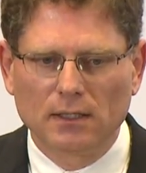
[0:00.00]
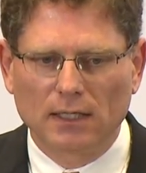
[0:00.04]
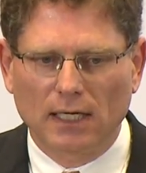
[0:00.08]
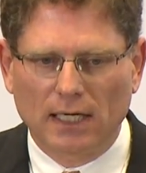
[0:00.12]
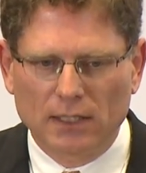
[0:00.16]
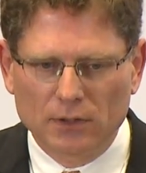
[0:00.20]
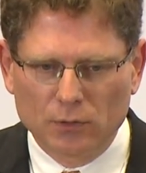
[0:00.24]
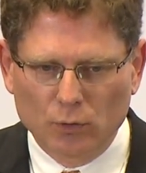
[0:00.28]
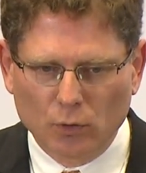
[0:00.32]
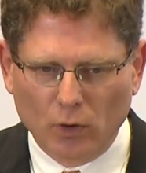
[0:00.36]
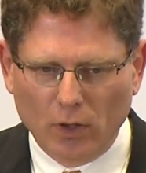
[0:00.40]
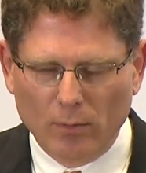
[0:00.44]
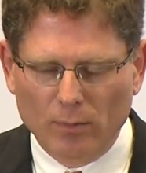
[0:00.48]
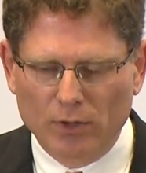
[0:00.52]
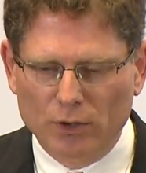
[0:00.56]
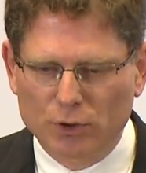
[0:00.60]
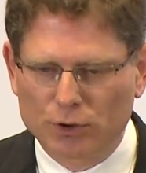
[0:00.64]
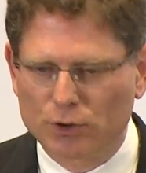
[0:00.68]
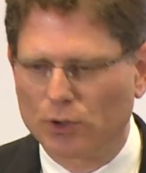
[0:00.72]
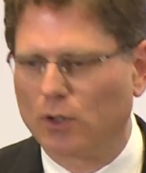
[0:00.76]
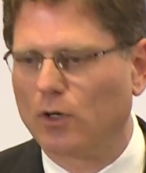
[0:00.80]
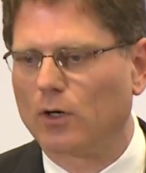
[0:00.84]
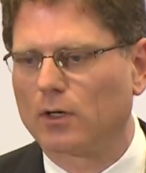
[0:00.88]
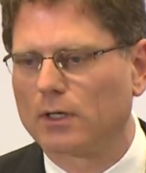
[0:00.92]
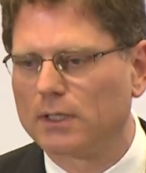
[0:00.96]
a normal
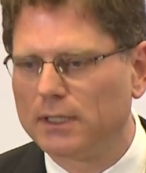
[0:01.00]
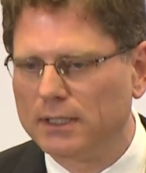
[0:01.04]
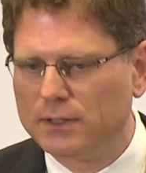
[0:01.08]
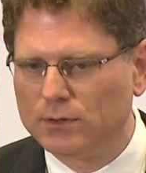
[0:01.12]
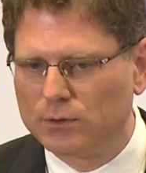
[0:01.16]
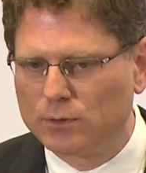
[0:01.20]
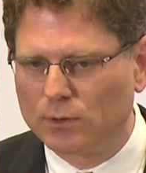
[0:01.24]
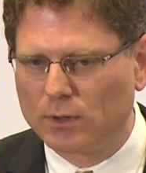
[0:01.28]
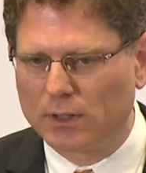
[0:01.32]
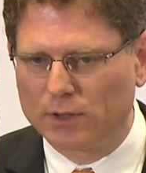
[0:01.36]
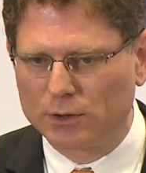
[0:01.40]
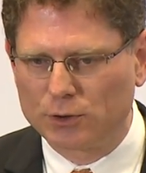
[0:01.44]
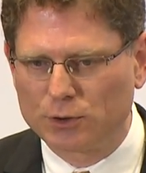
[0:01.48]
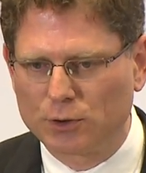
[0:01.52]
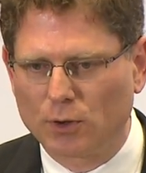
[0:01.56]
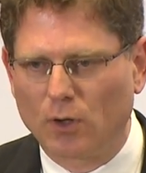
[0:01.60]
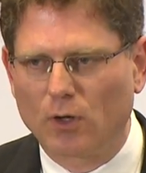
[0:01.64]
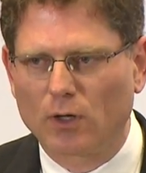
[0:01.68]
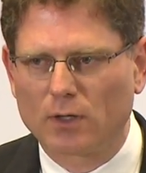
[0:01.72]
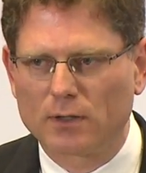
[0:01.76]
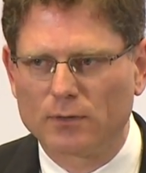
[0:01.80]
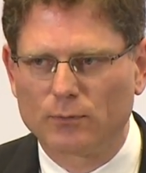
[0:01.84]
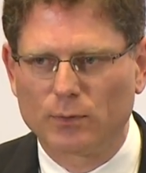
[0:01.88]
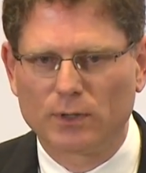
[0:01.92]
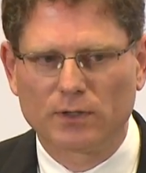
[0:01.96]
shock into a
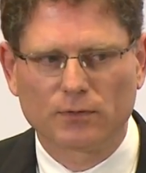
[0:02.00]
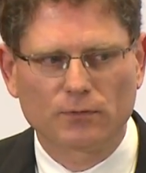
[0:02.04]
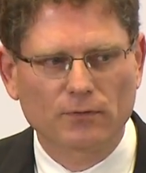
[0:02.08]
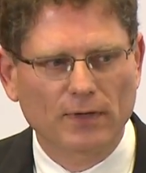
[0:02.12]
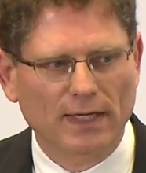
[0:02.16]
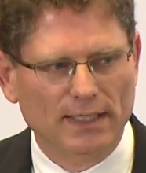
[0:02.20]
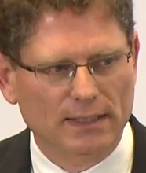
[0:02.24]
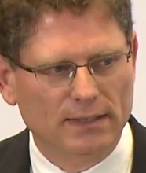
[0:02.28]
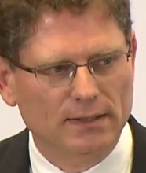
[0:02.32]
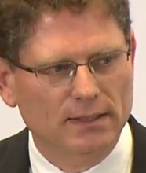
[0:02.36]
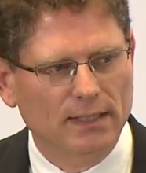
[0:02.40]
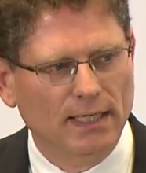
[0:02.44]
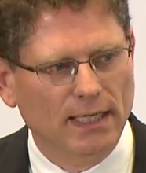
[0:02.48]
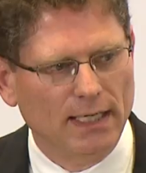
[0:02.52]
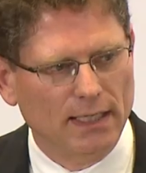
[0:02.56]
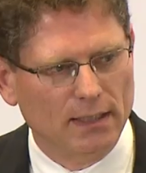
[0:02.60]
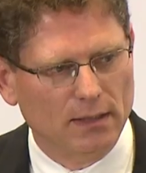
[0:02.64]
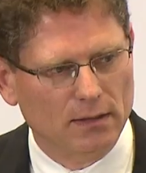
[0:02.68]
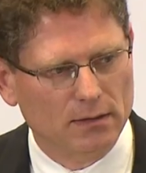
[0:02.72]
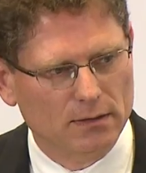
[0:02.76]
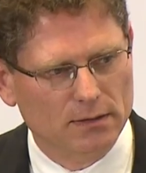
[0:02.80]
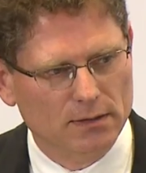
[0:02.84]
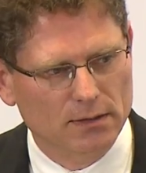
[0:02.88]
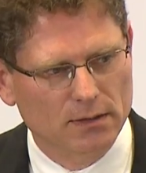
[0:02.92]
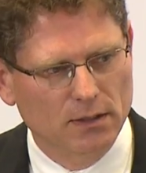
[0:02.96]
shock with fat
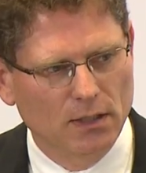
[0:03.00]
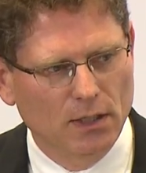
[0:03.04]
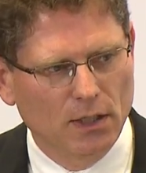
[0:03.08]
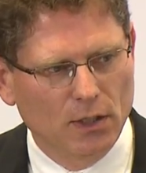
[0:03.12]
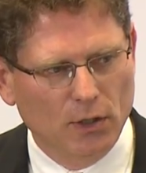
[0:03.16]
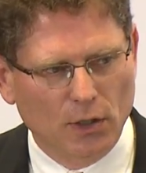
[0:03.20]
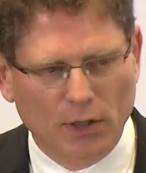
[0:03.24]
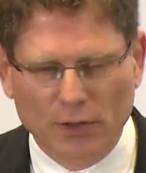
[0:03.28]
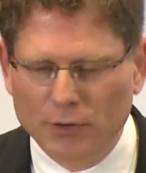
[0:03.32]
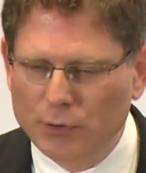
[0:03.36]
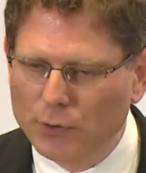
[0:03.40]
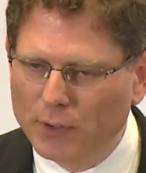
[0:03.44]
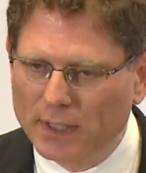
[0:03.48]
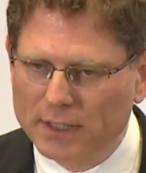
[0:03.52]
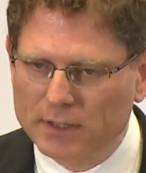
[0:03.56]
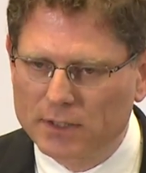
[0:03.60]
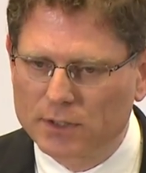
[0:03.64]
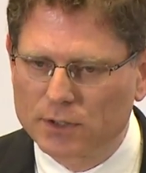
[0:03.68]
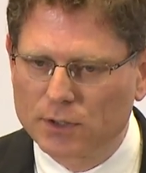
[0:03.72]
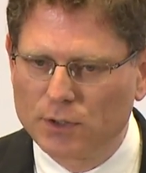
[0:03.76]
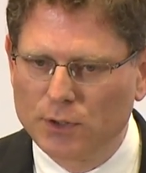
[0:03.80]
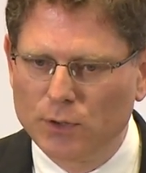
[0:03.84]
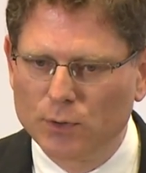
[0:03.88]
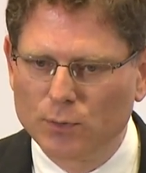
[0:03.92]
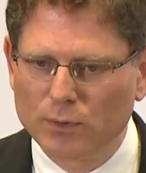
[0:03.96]
tails. And you get
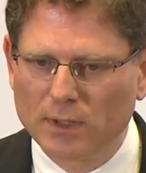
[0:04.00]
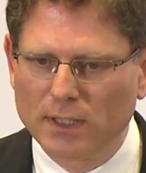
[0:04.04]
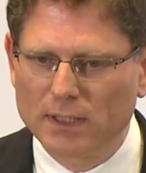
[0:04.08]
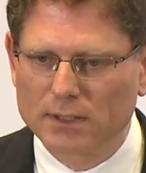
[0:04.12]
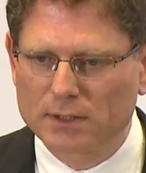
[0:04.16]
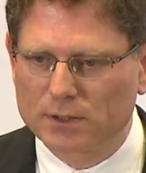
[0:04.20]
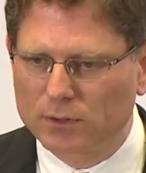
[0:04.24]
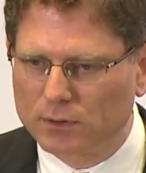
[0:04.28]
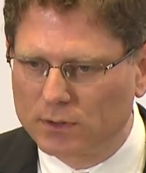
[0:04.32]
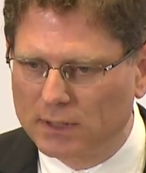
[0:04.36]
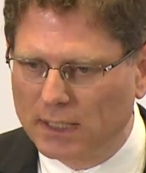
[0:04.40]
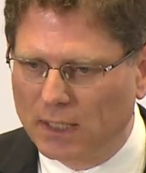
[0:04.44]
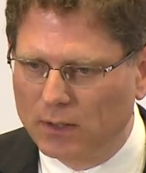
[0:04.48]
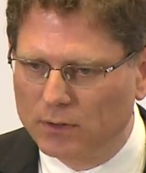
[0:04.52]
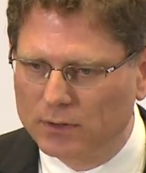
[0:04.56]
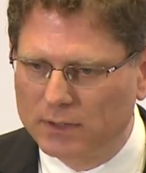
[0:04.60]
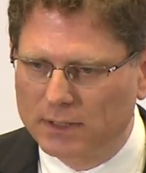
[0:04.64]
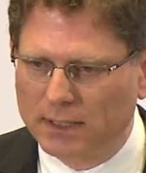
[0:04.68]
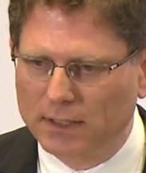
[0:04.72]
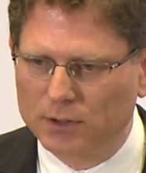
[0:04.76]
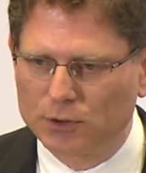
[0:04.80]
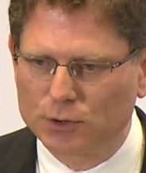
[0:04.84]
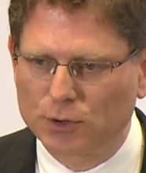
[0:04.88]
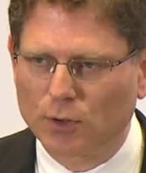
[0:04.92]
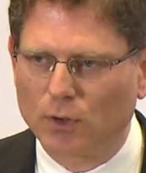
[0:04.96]
skewness, so
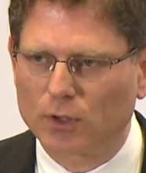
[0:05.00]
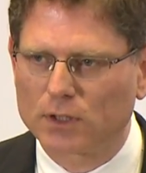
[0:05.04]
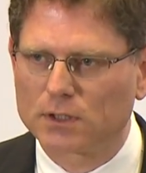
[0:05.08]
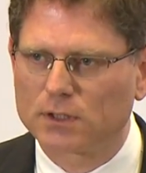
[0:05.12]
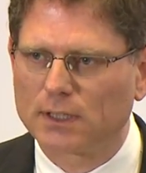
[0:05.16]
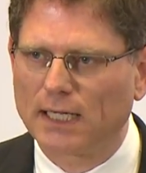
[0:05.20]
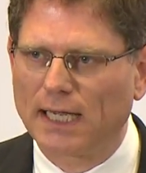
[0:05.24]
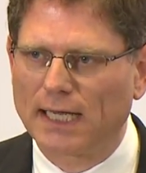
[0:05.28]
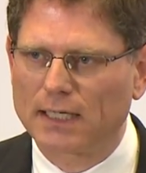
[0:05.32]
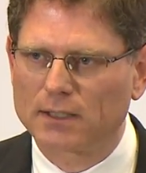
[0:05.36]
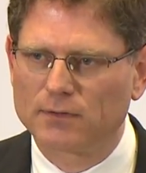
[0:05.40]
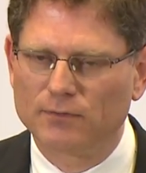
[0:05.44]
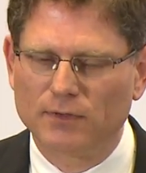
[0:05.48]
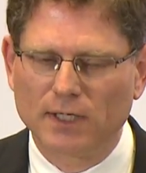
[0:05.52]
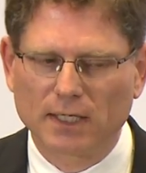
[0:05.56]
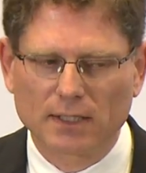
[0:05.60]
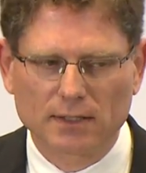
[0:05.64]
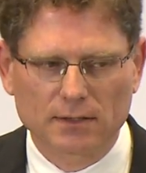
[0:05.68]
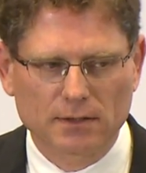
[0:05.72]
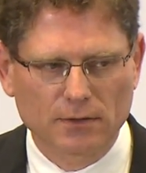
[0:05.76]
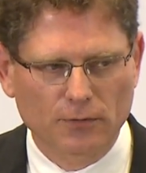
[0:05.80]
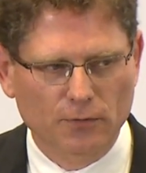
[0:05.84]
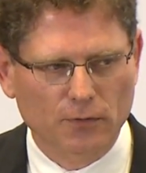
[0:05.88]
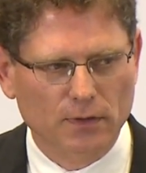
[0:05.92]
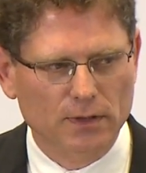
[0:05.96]
downside shocks act very
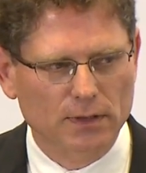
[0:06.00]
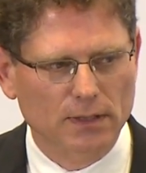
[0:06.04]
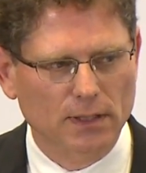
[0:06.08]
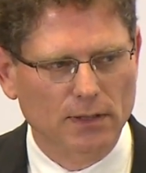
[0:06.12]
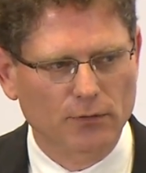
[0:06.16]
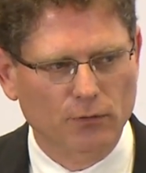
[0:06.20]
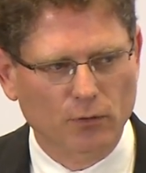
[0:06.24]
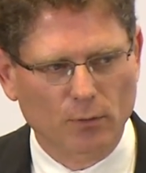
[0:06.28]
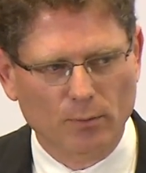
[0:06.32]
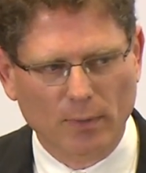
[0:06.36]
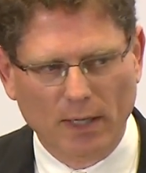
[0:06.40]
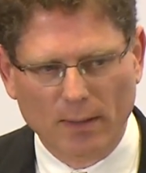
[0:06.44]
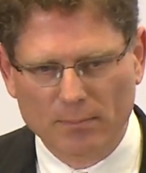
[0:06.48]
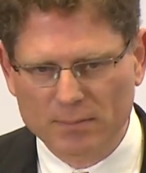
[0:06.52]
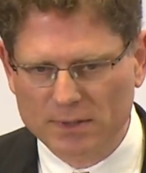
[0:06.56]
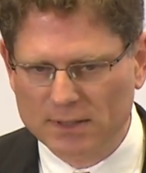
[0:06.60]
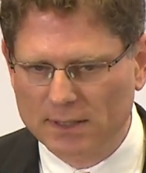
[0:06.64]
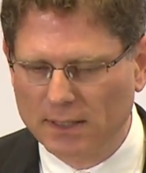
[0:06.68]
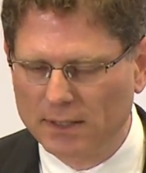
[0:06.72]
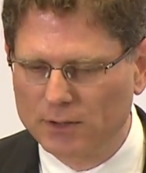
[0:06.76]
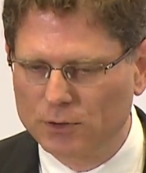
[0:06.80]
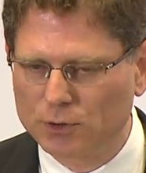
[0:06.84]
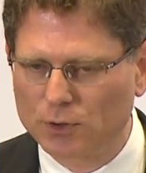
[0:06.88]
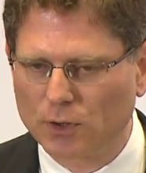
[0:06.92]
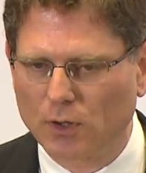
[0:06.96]
differently from
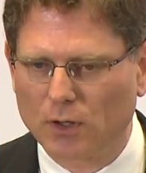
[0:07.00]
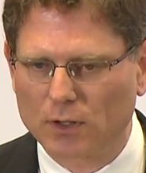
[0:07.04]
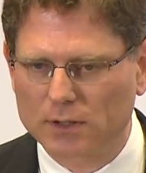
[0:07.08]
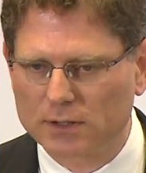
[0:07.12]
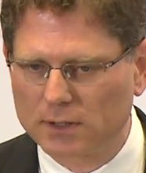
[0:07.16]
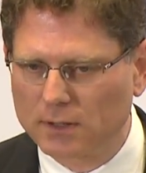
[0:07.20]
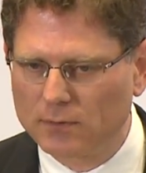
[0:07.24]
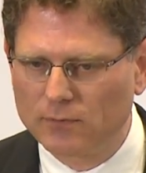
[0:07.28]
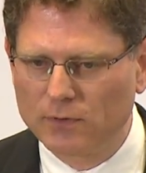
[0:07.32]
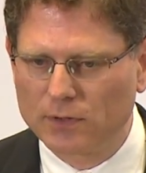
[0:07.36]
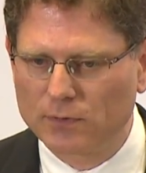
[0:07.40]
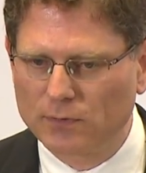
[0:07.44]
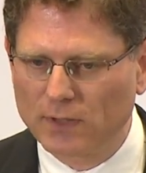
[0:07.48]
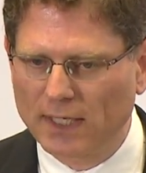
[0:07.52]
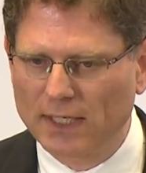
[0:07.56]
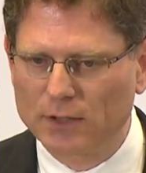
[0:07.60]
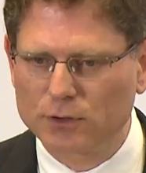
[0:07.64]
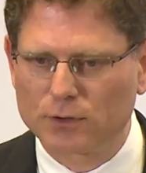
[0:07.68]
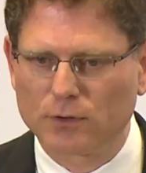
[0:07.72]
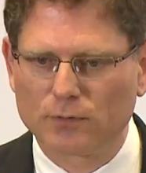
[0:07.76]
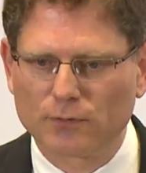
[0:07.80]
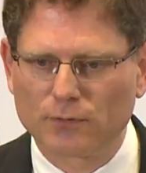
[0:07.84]
upside shocks. And with financial